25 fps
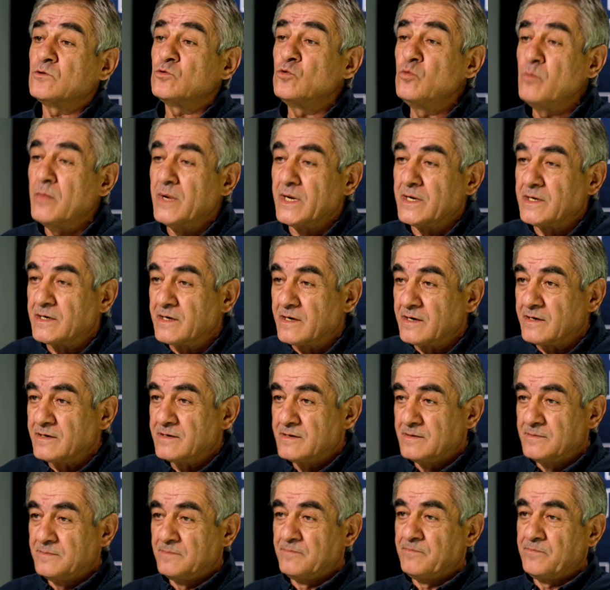Says that
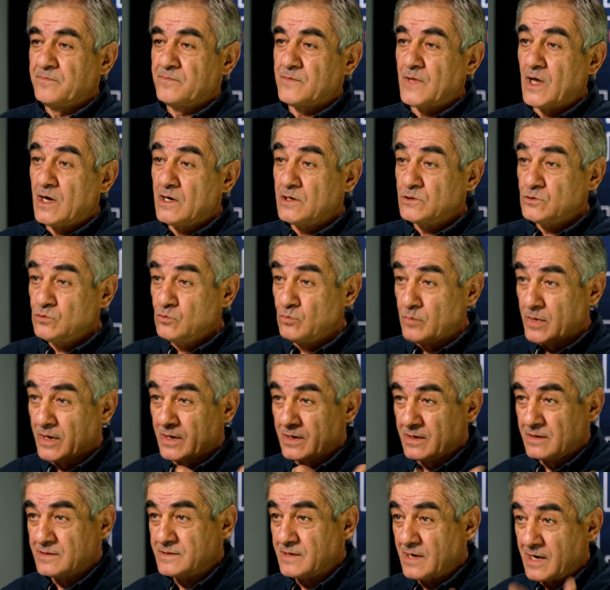this is my
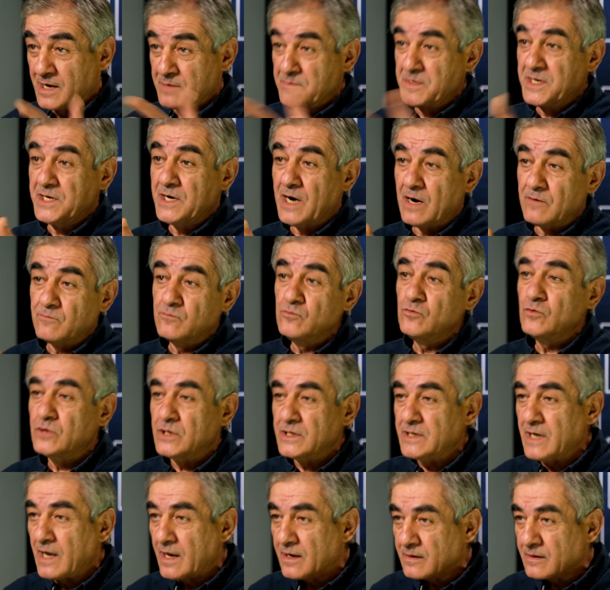right, I am